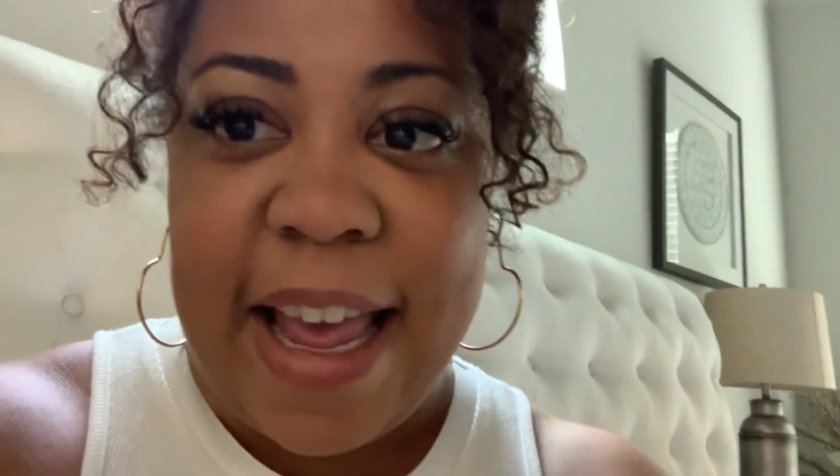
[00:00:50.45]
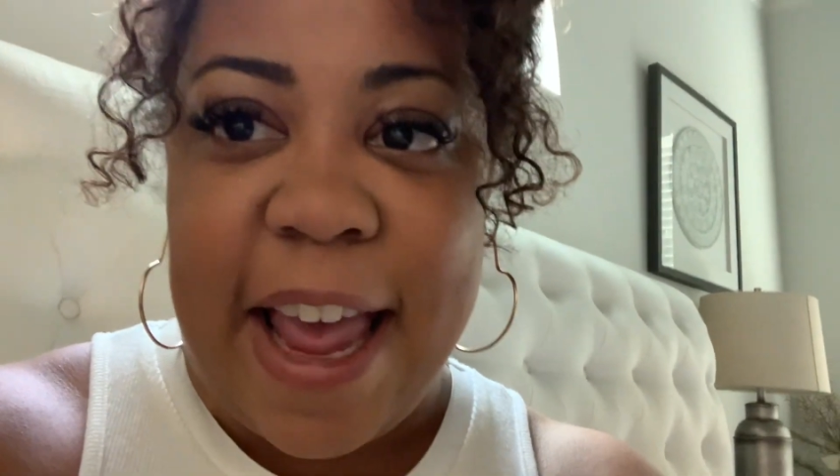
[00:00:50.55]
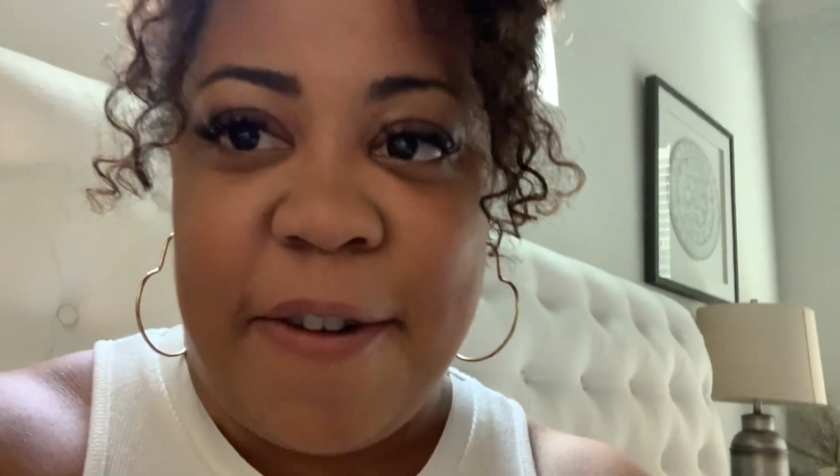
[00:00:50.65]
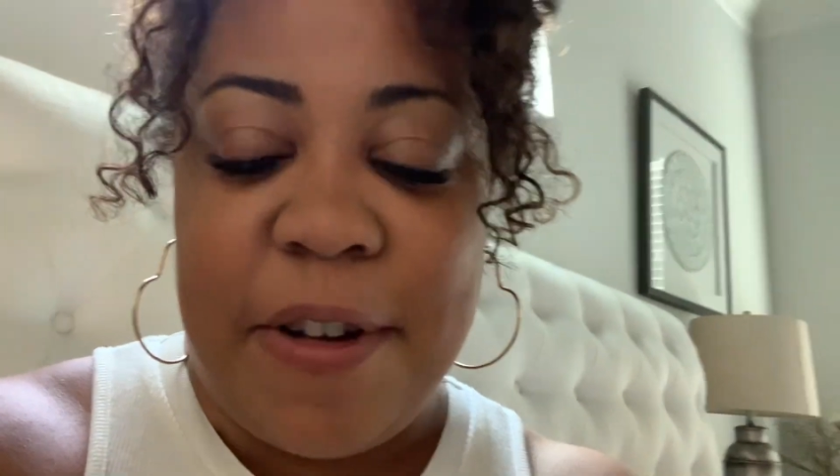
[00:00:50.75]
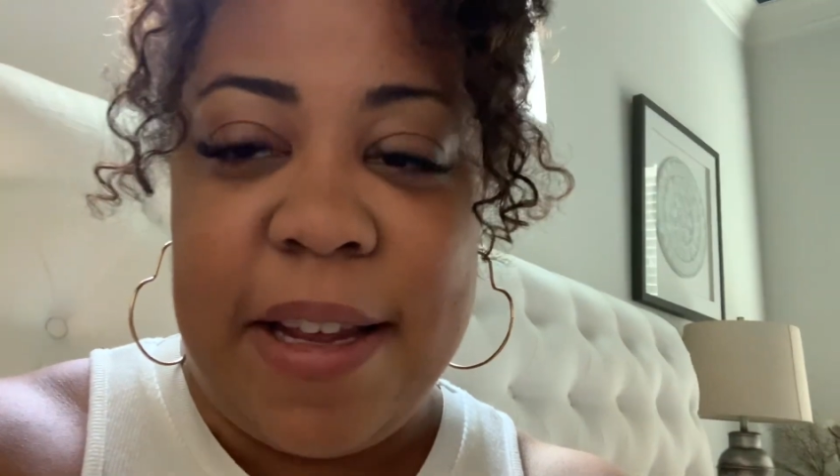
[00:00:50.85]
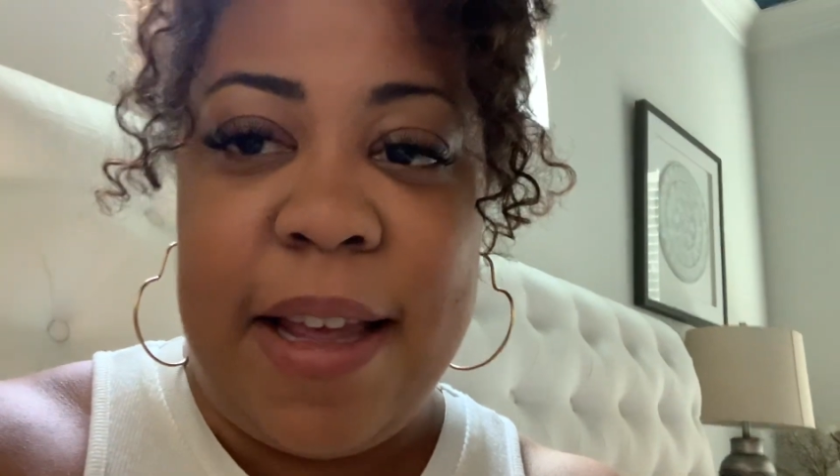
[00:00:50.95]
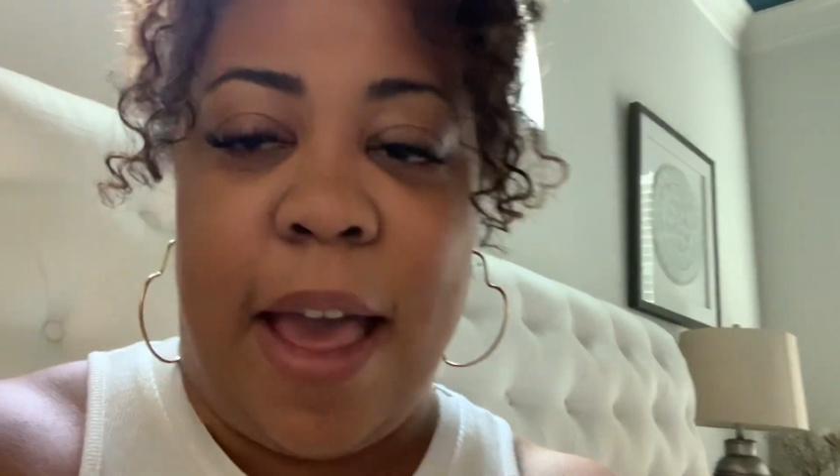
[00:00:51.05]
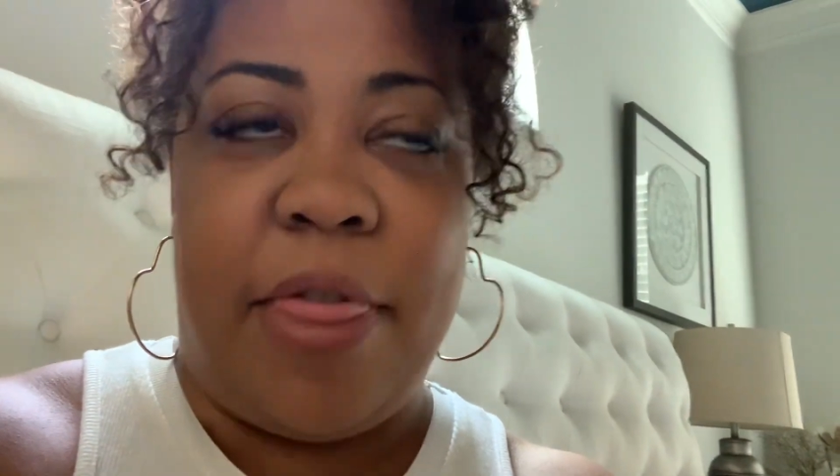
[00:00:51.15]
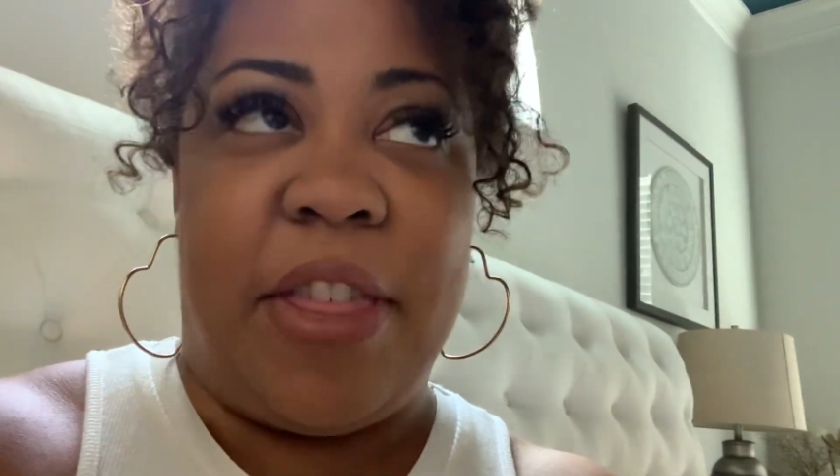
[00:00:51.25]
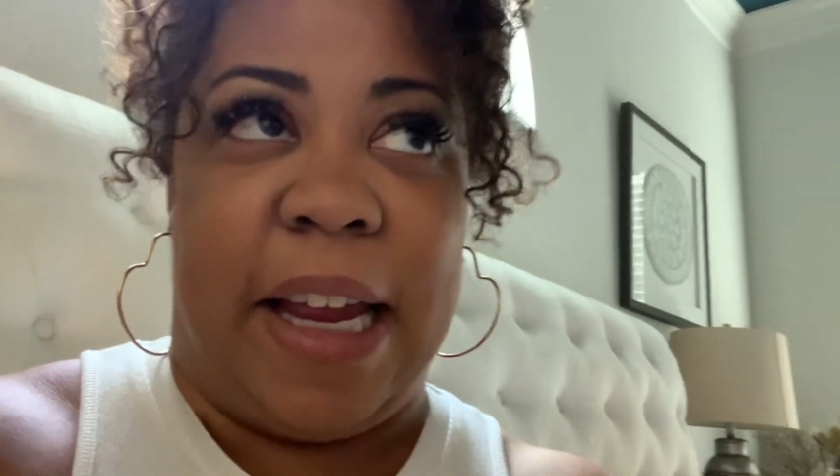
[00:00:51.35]

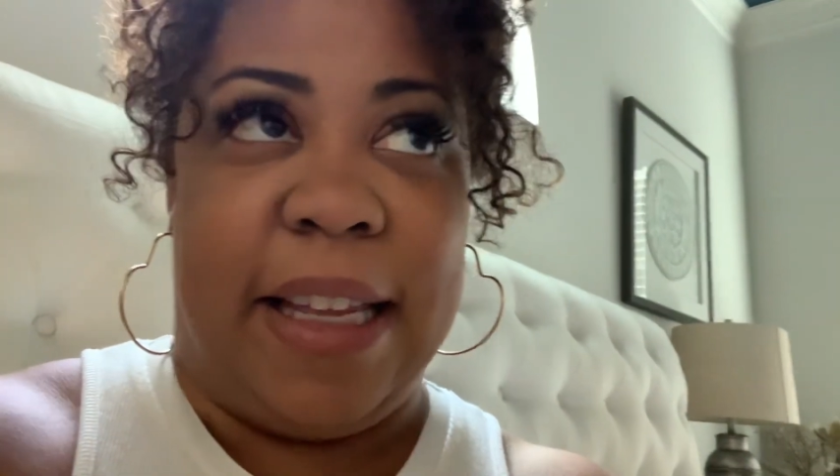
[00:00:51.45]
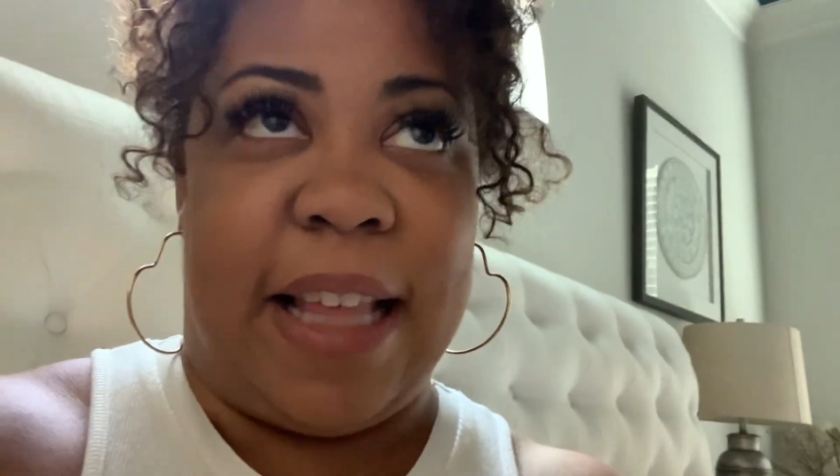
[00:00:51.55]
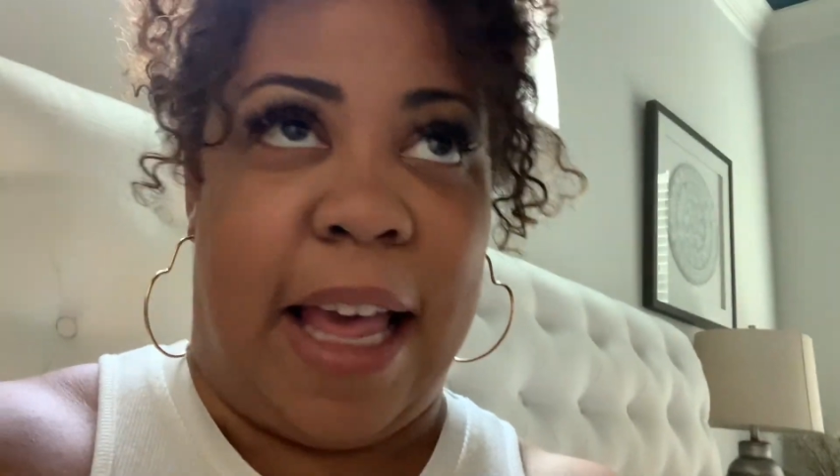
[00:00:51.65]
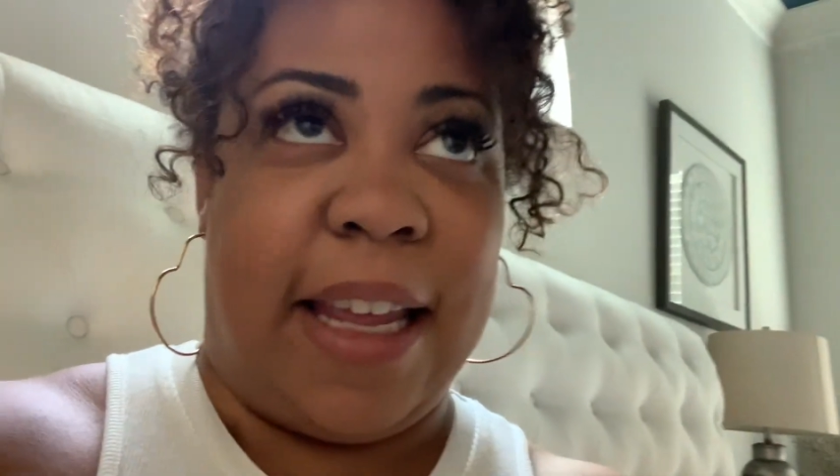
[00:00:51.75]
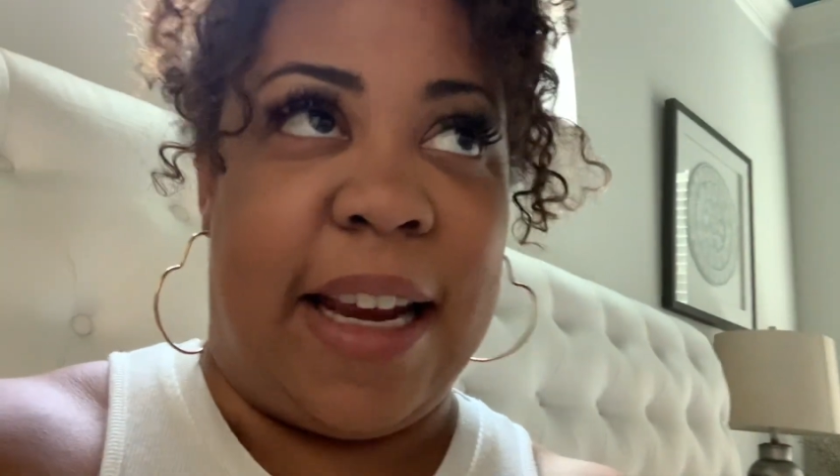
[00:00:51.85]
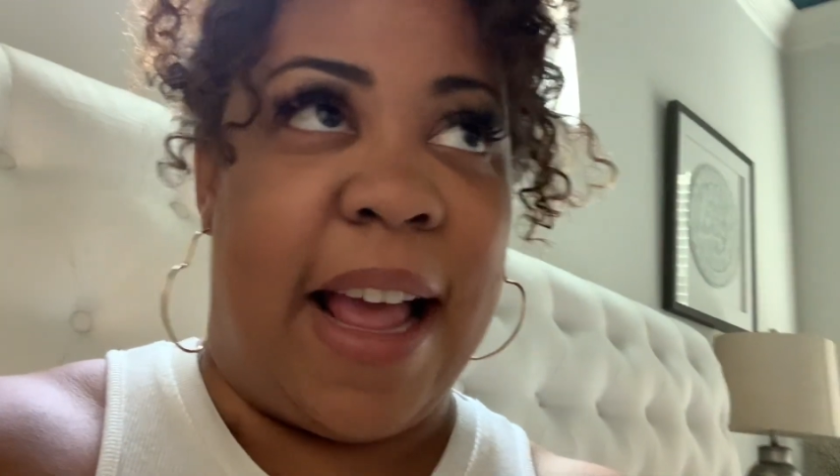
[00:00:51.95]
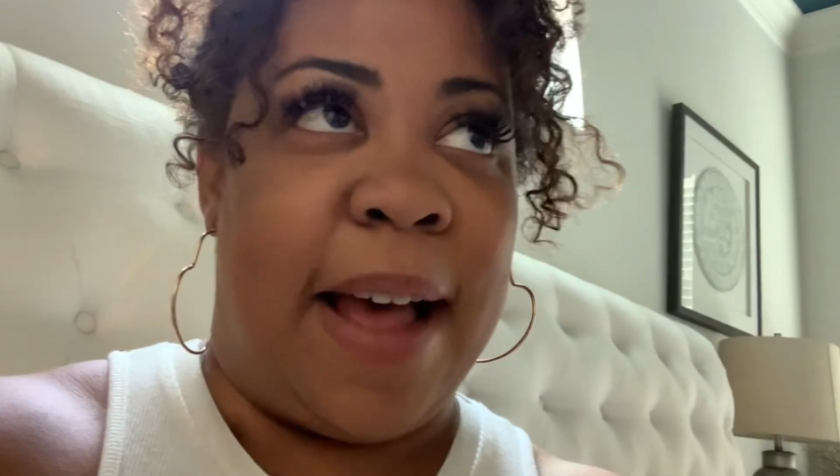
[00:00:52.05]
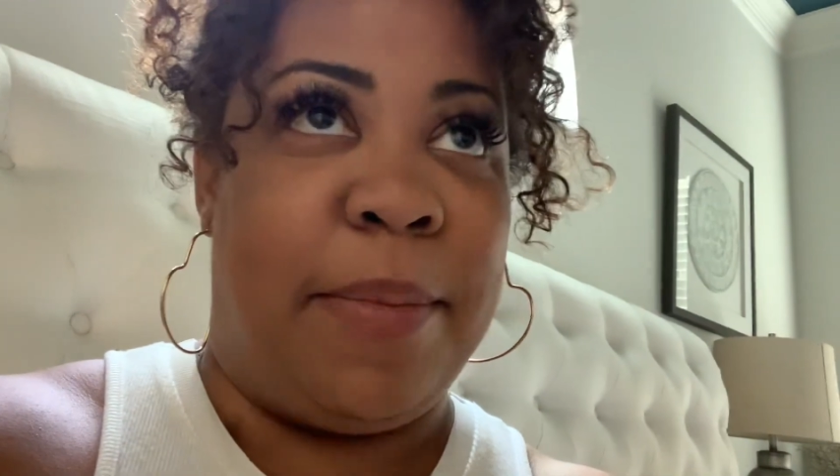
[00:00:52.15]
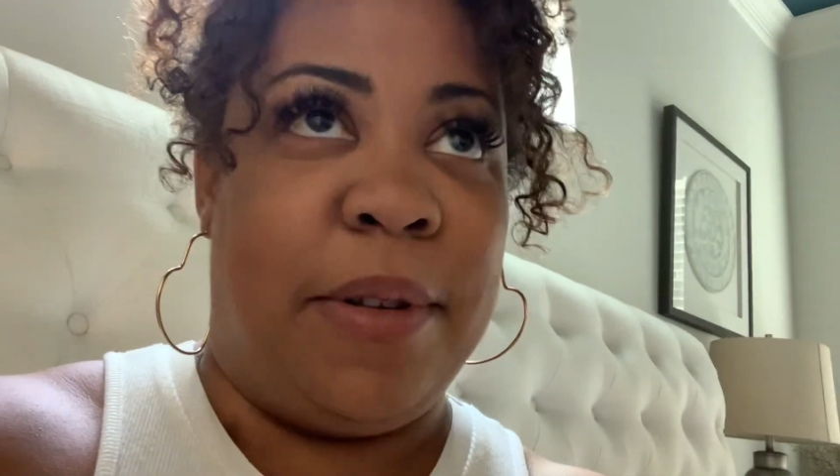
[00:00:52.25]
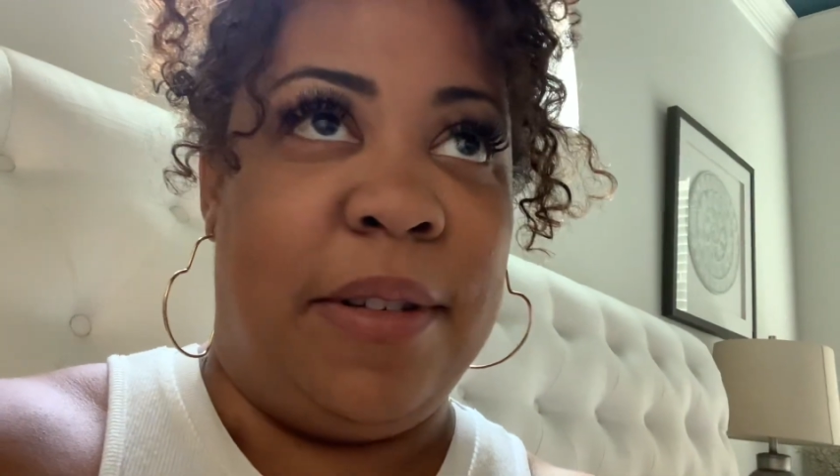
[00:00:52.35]
everything that could
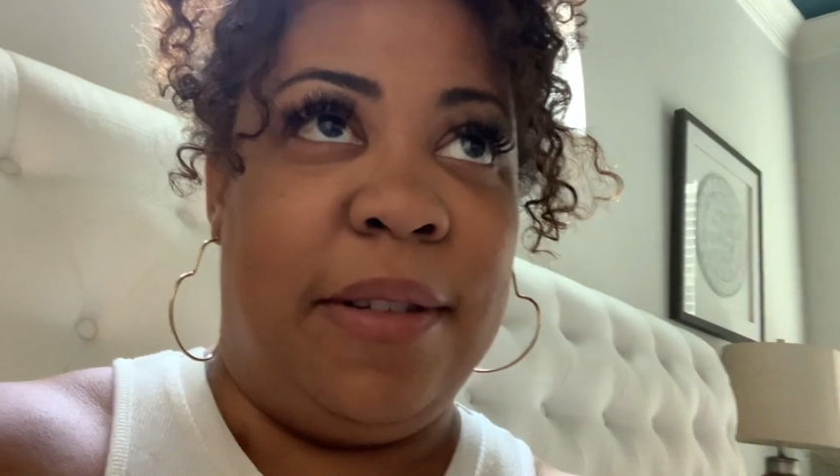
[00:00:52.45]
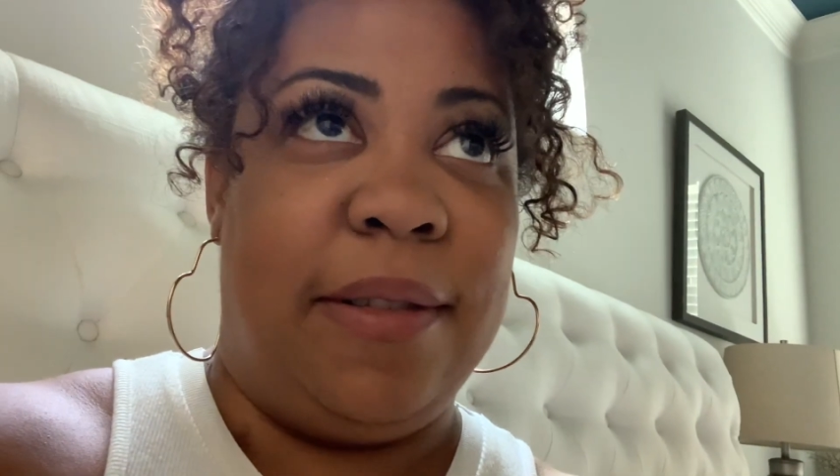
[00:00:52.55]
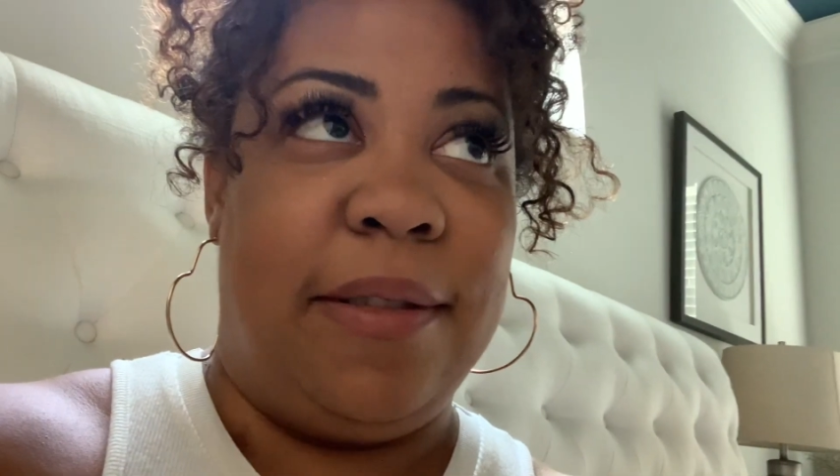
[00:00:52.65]
happen